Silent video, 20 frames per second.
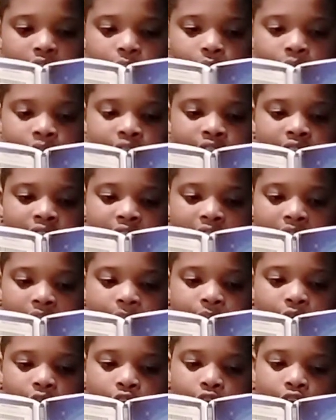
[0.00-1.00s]
was the
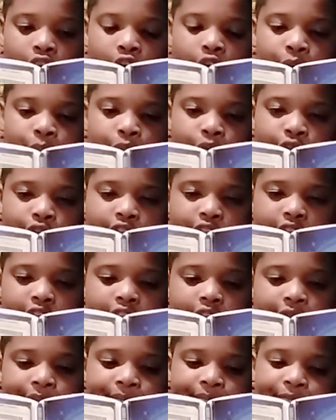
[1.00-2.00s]
name Herbally.
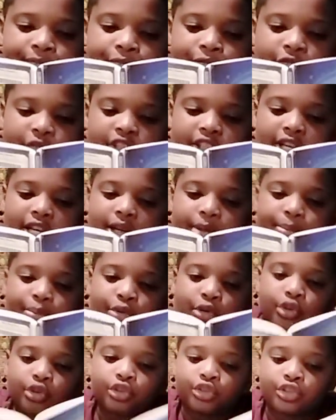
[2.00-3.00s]
Jack
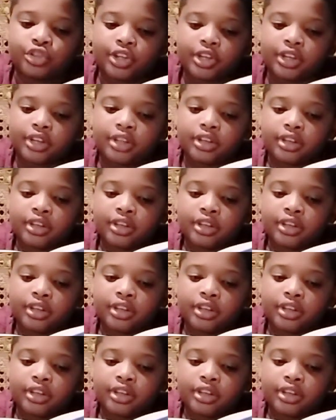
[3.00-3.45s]
pushed it.